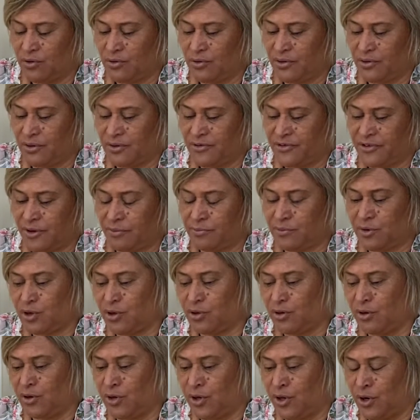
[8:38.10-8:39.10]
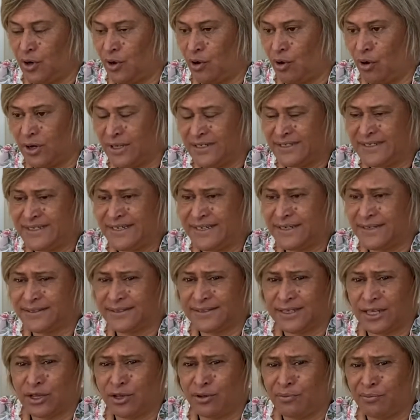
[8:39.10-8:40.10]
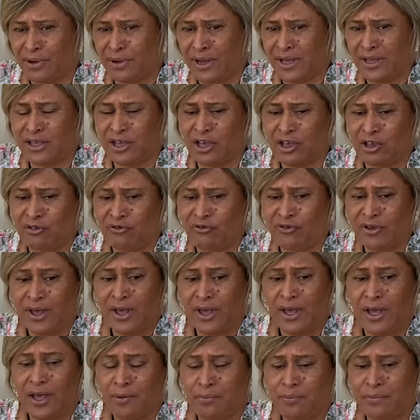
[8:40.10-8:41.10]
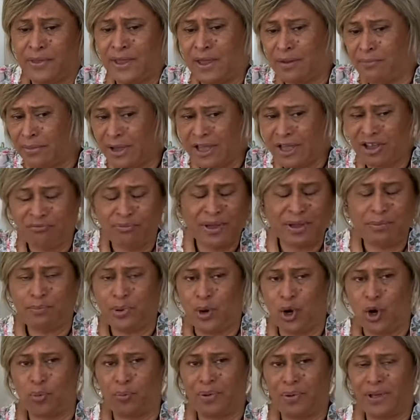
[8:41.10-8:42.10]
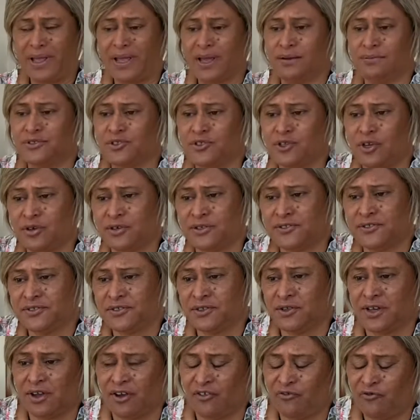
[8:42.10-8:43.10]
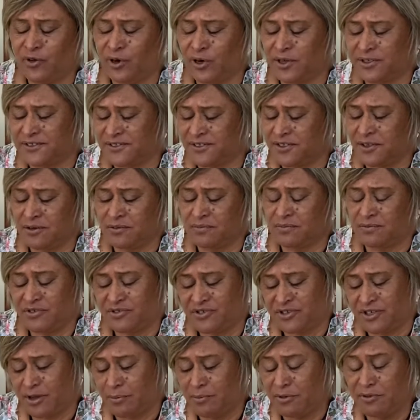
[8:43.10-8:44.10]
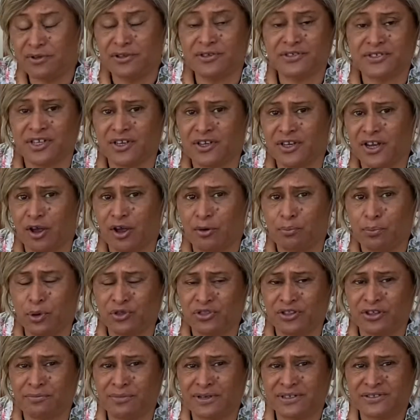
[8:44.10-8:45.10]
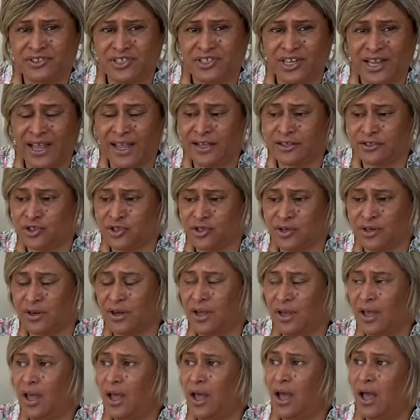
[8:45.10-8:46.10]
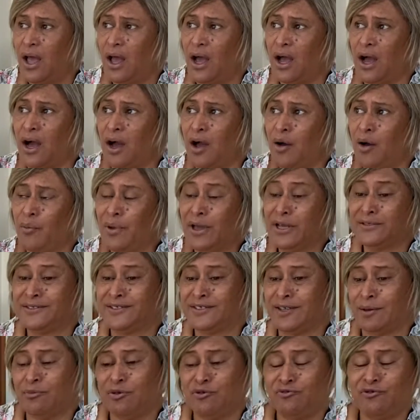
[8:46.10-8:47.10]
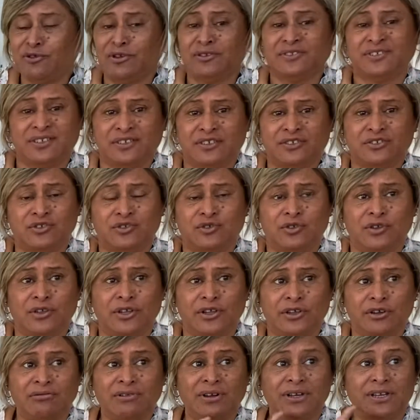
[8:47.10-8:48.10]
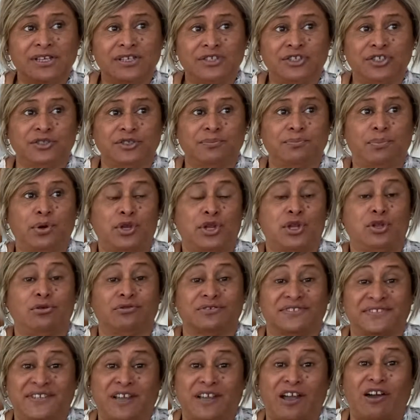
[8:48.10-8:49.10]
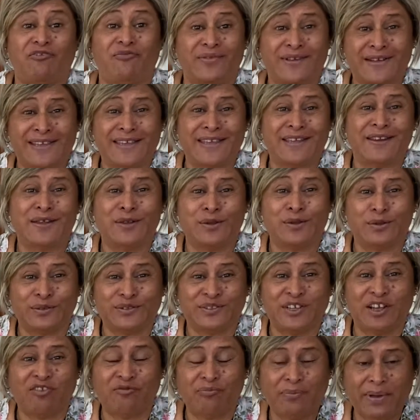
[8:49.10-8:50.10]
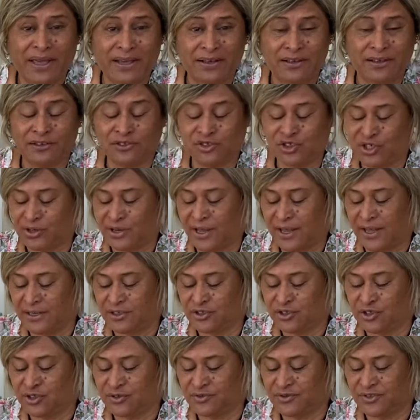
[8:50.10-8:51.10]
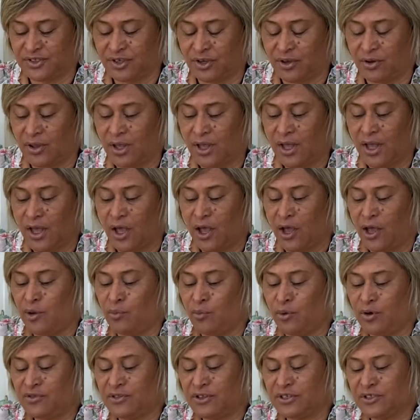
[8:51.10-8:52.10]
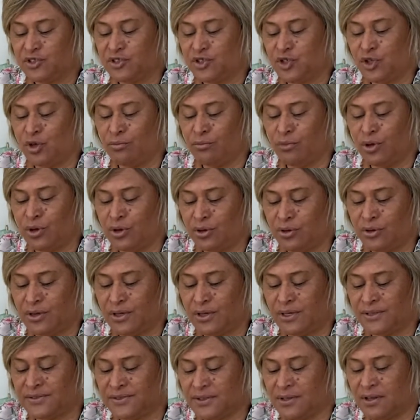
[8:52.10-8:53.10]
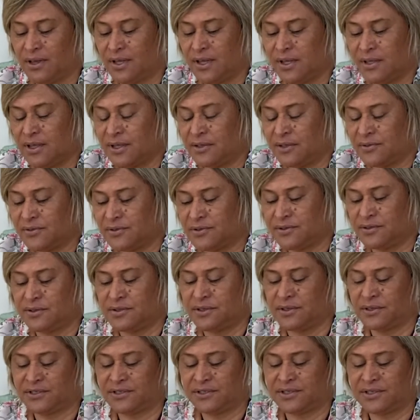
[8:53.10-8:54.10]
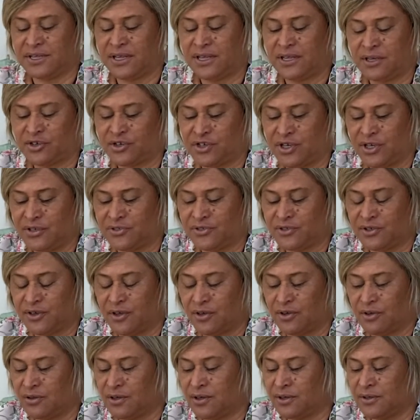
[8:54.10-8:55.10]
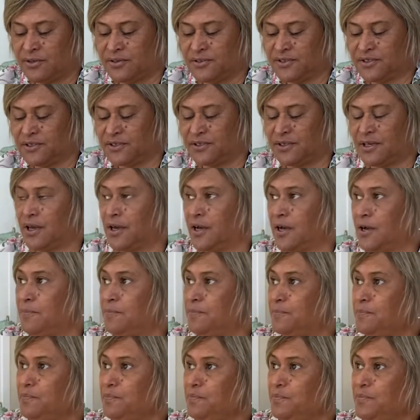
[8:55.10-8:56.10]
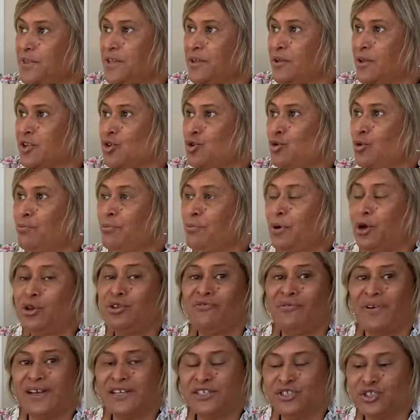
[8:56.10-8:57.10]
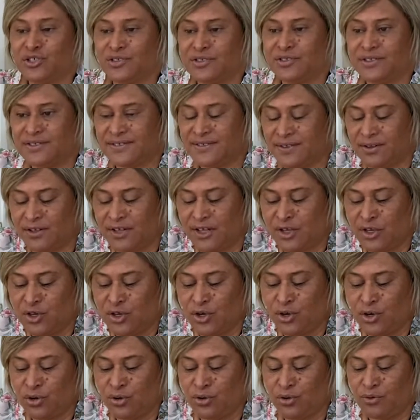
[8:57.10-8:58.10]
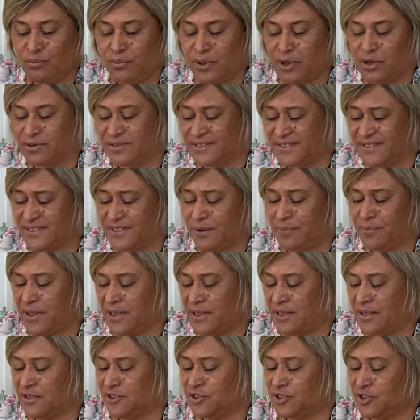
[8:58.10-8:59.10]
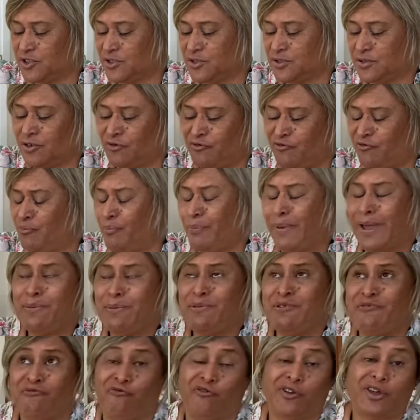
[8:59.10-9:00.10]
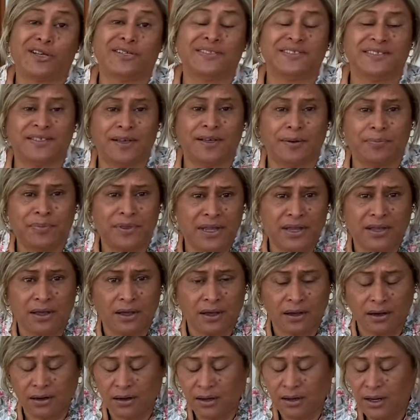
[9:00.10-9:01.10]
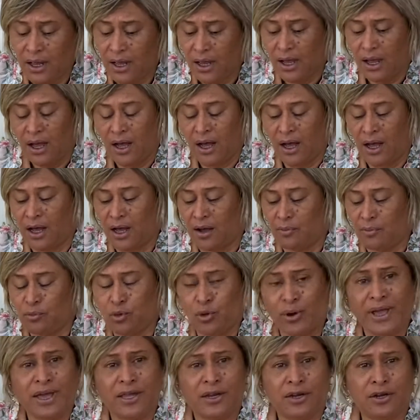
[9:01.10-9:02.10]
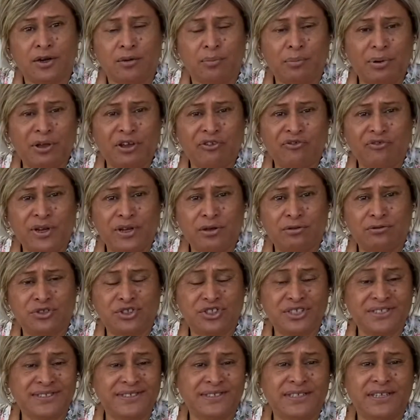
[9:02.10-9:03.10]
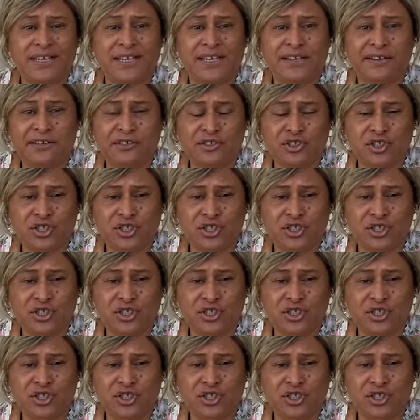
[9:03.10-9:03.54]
some, ideas that you may have, that may have been popping up. So it's like, I feel like, so some of you can now put them into action. And some of you, it is literally just getting yourself back into action. So, and with this new moon, it's like this energy, so is like your motivation is like because you've maybe figured something out, or had an epiphany, or just an energy